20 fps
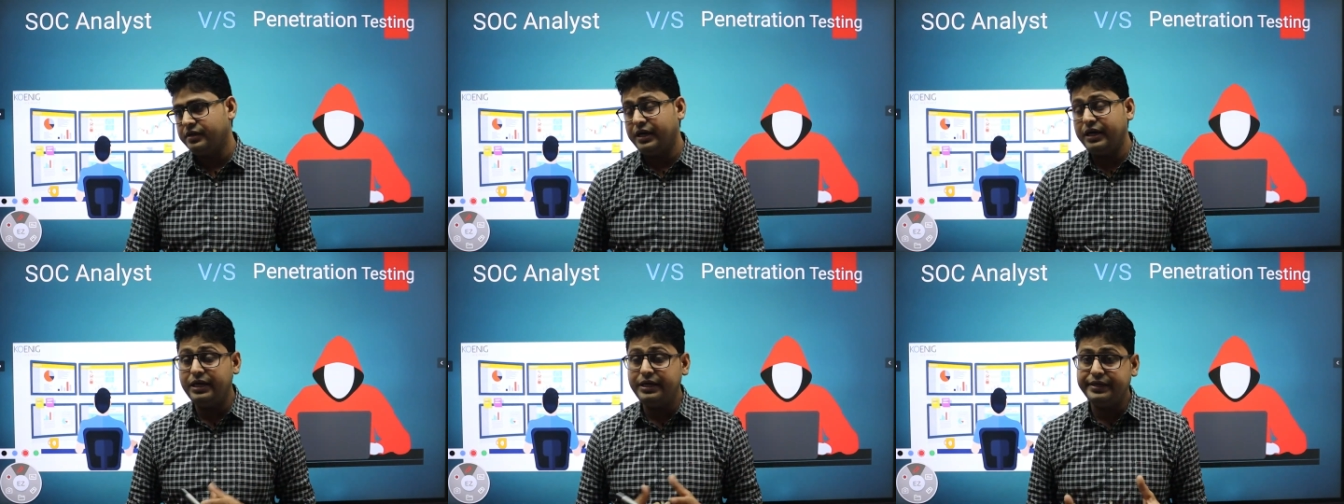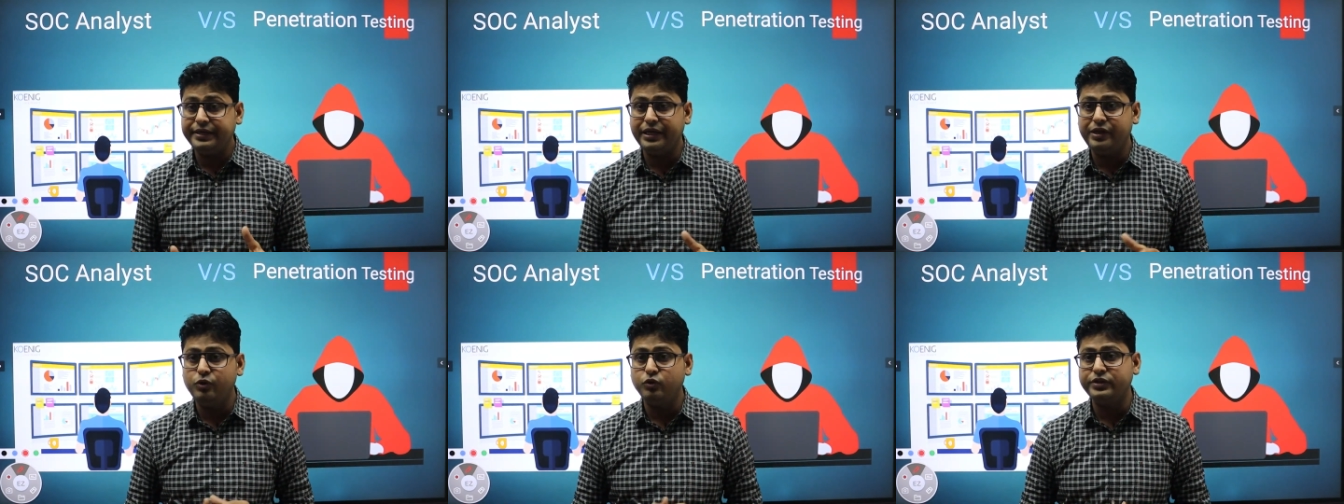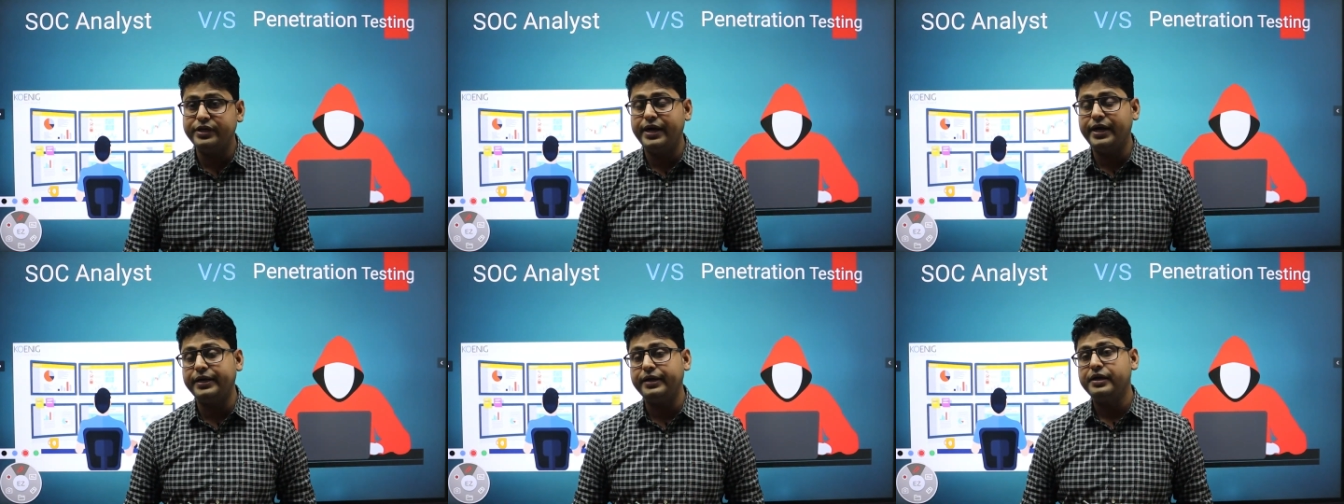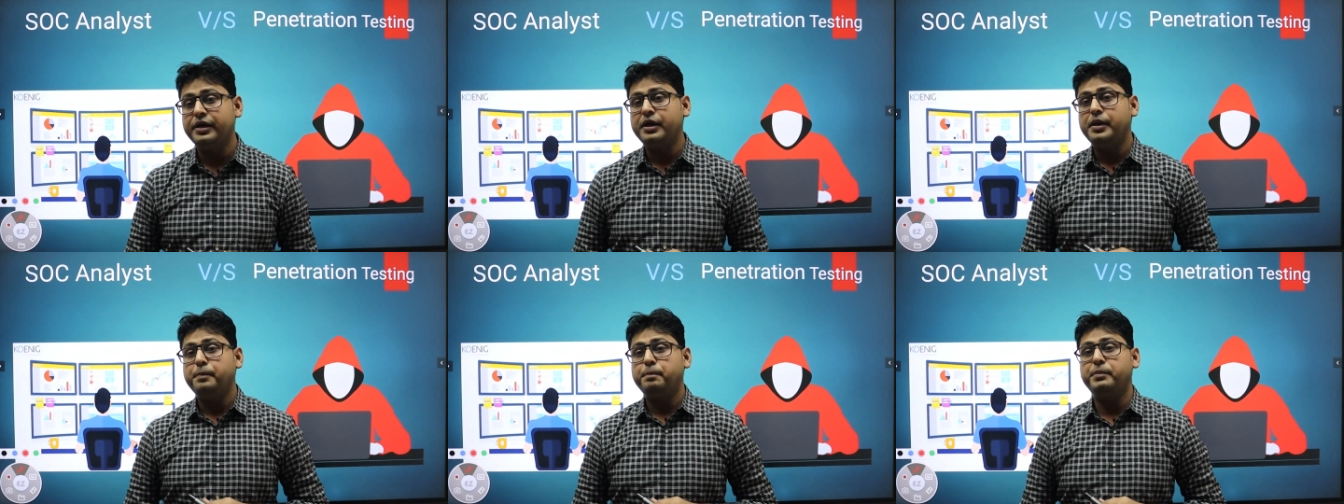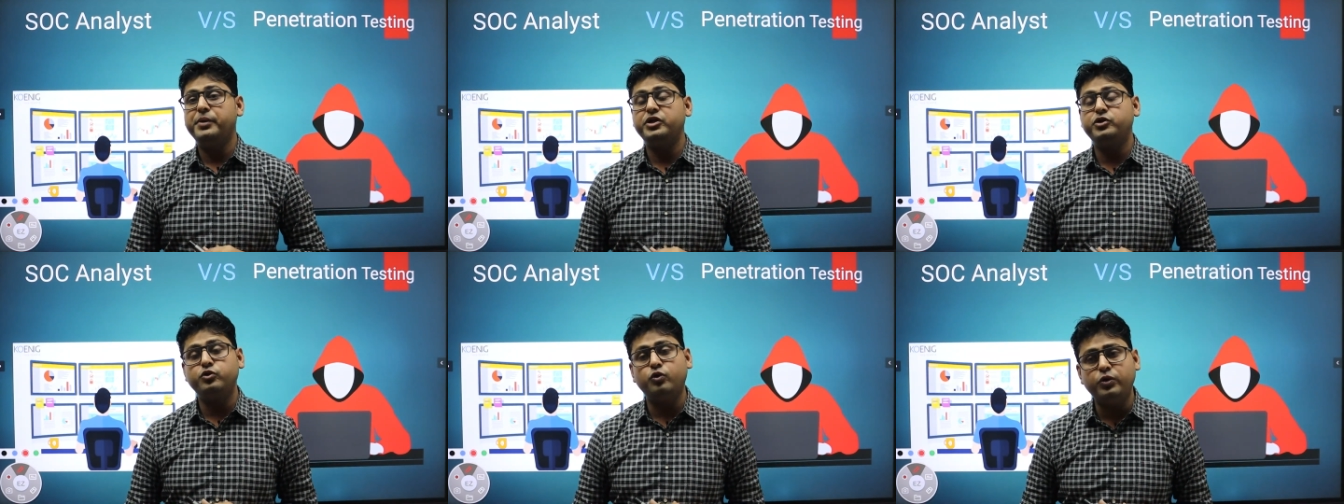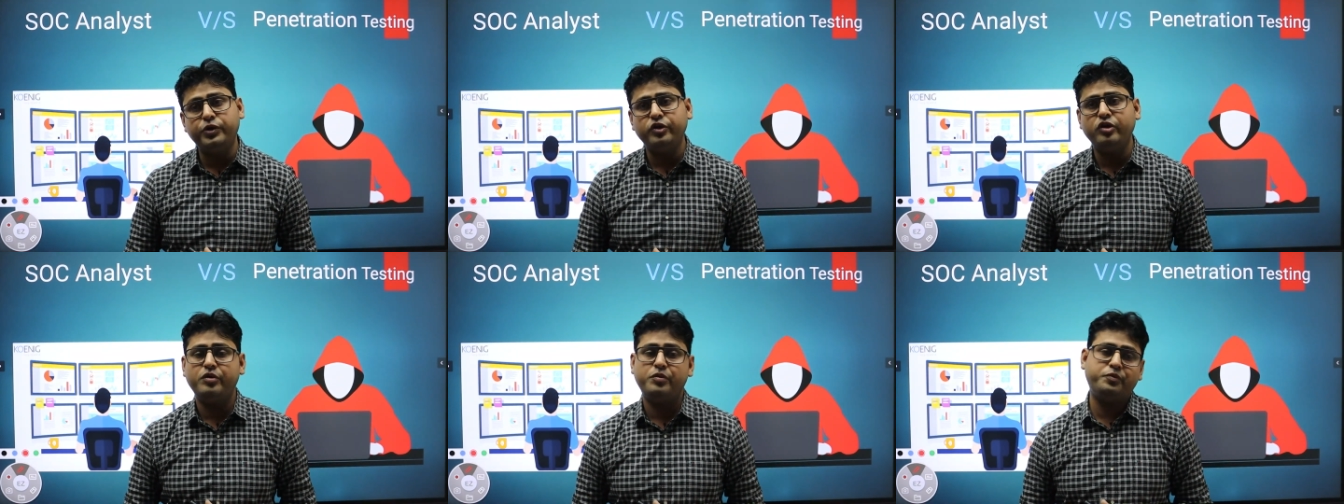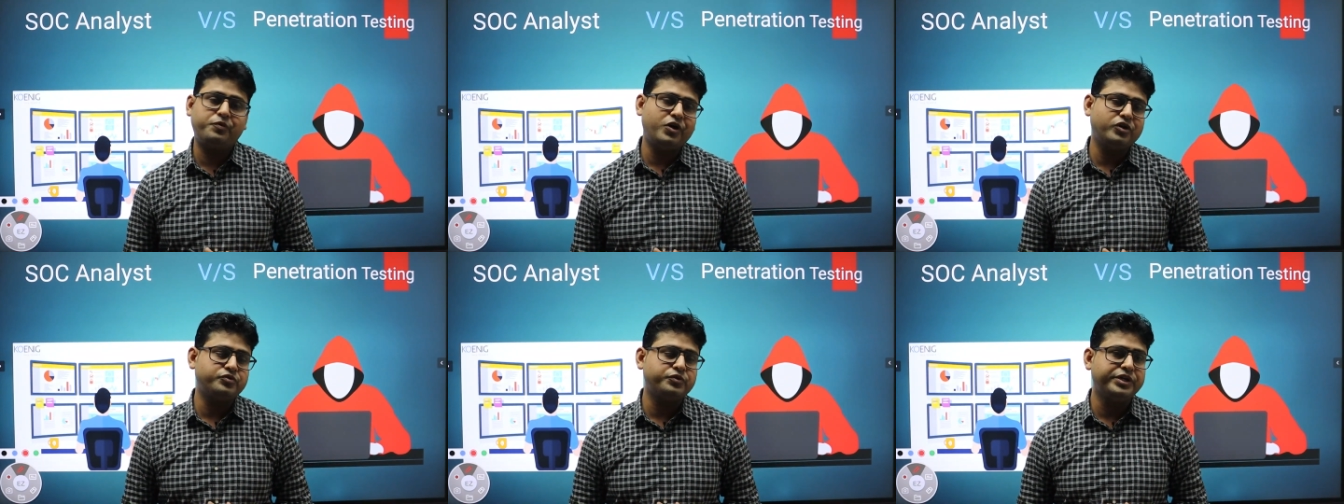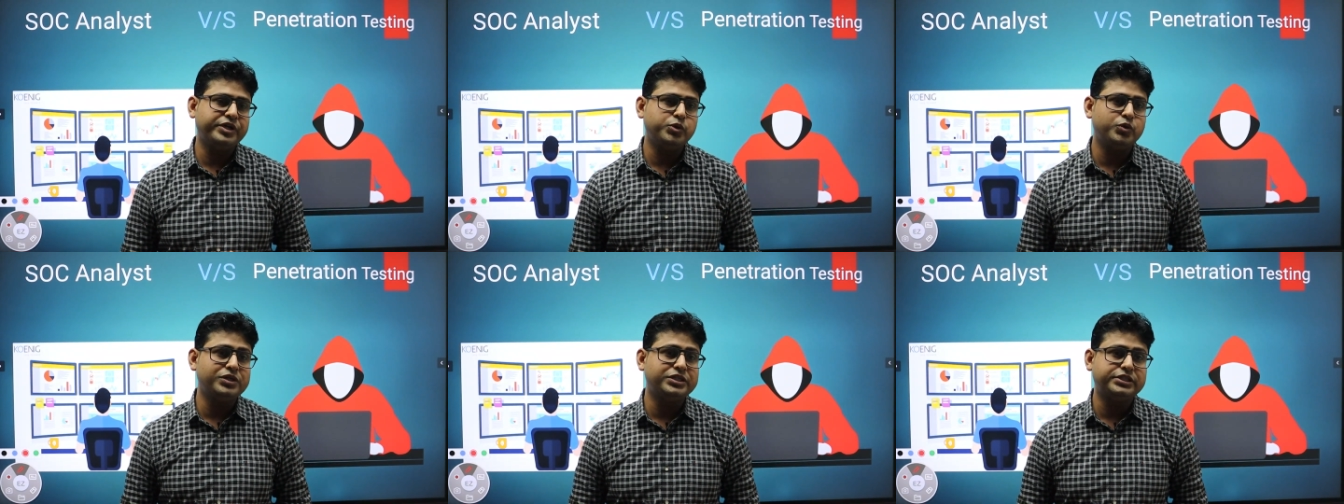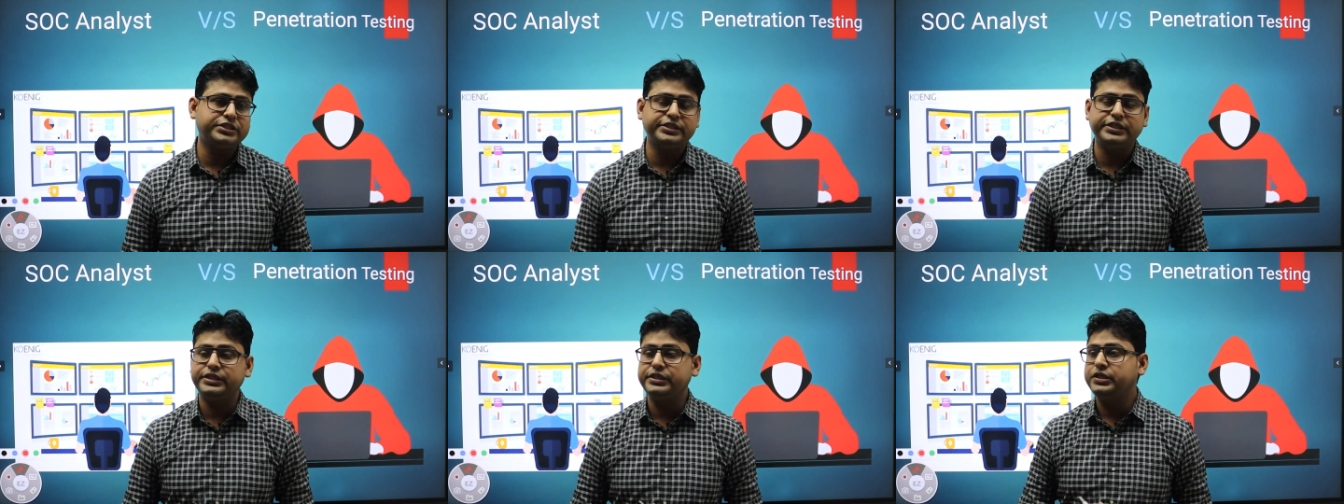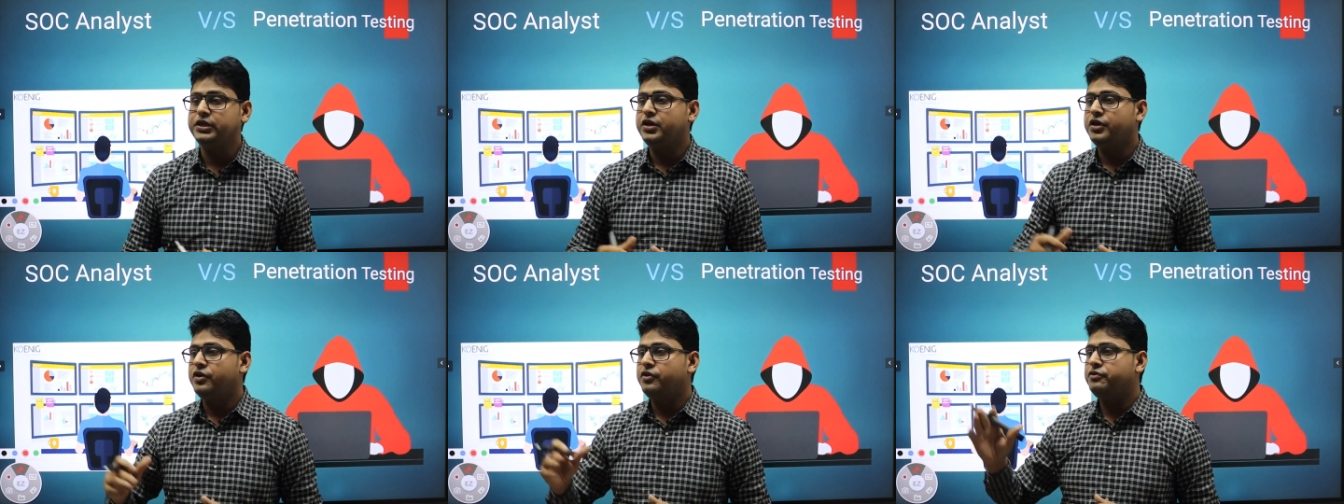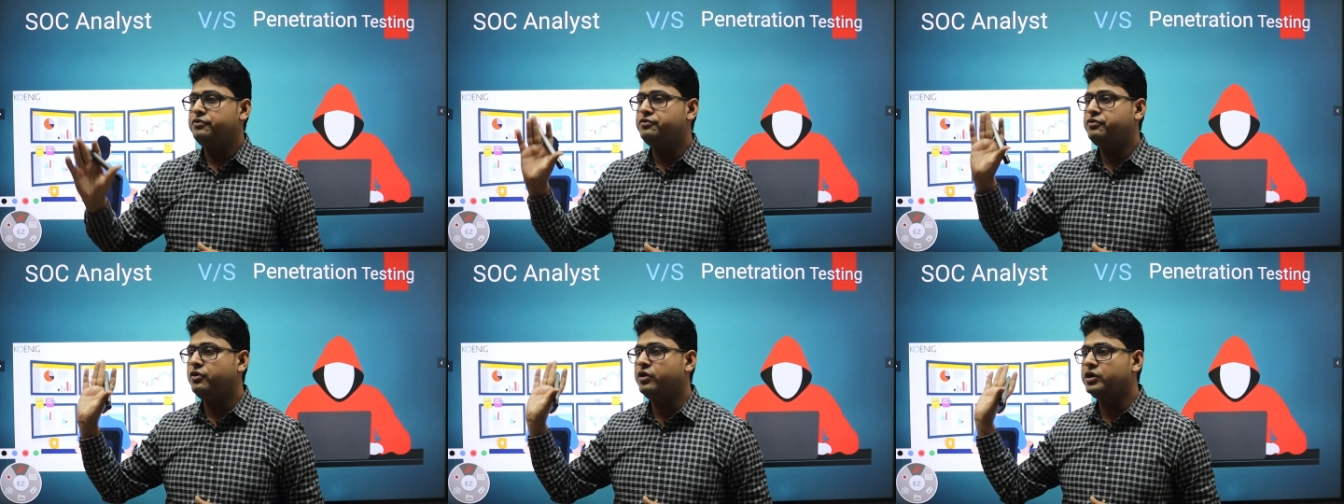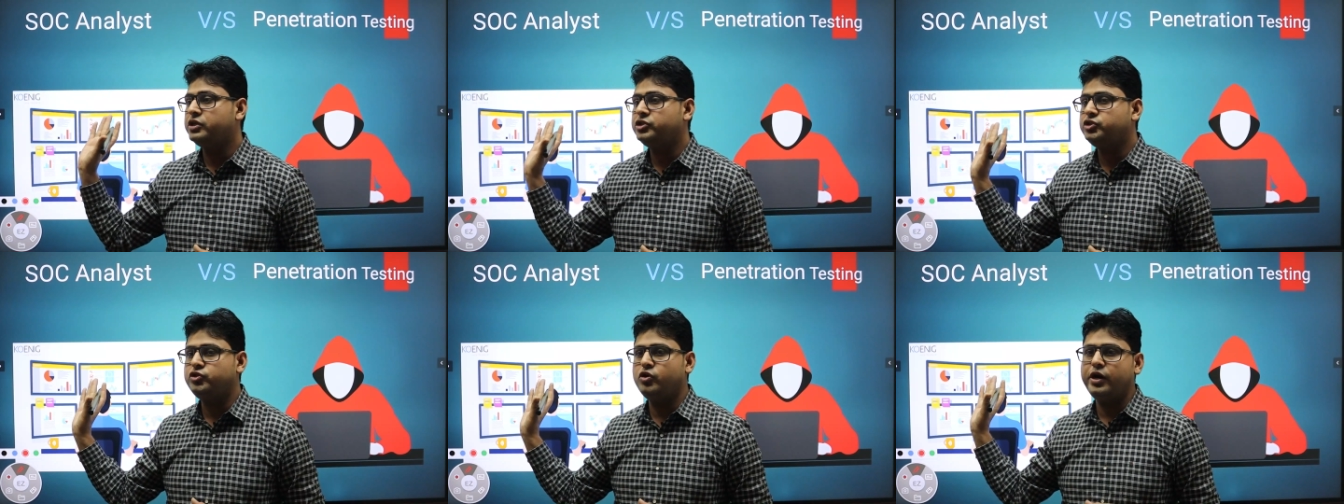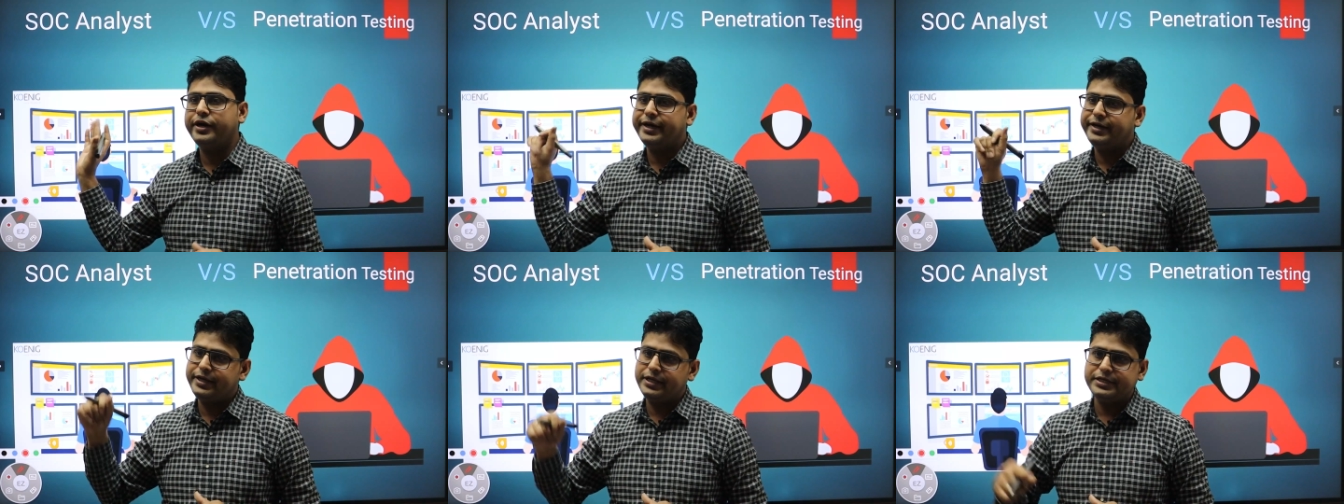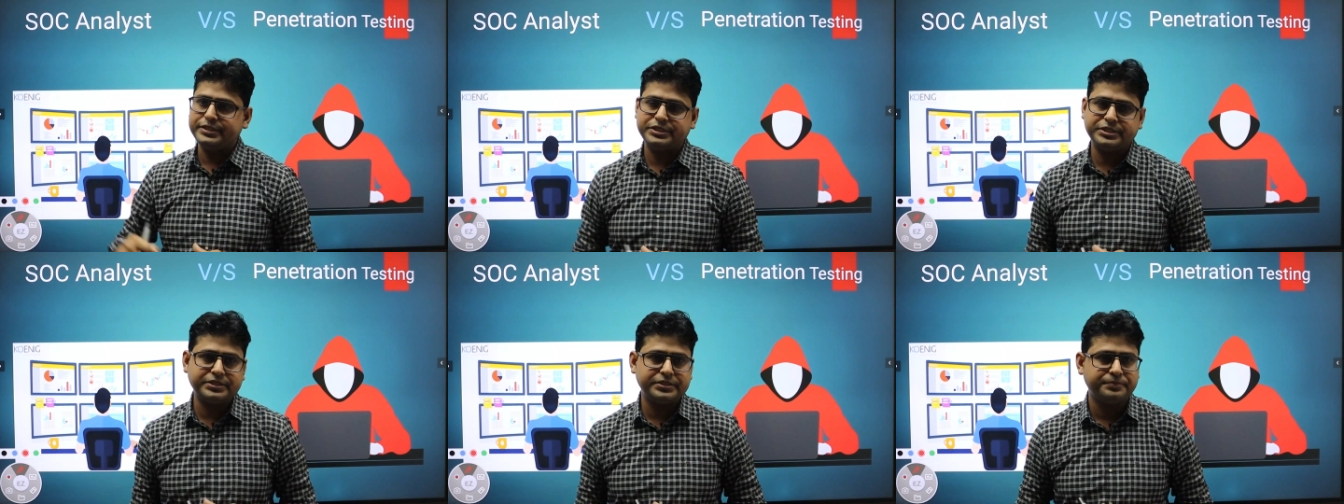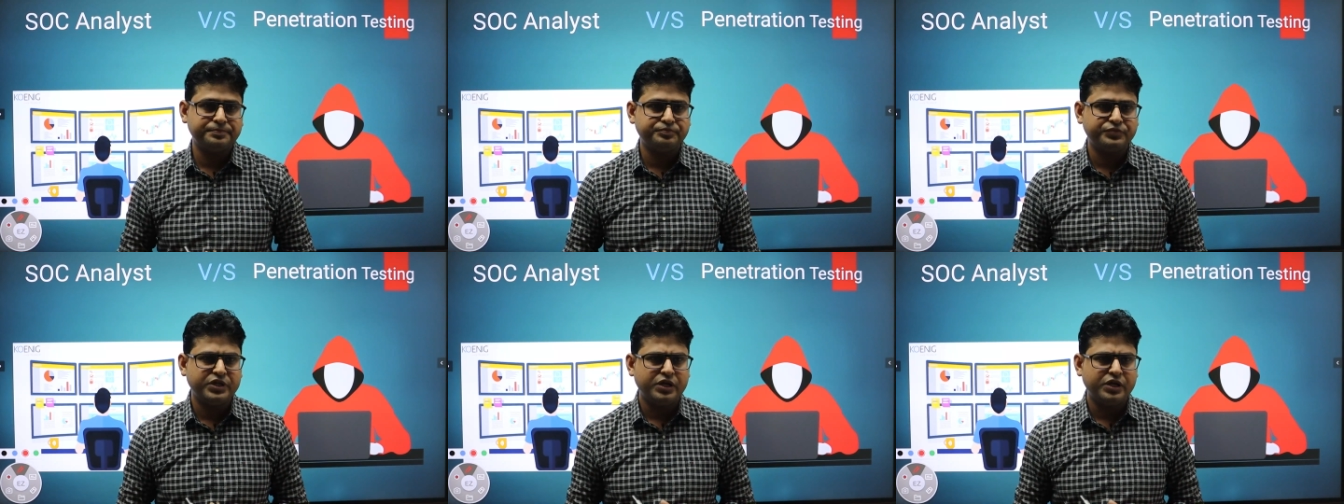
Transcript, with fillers: I'll tell you that majority of opportunity you will see for SOC analyst.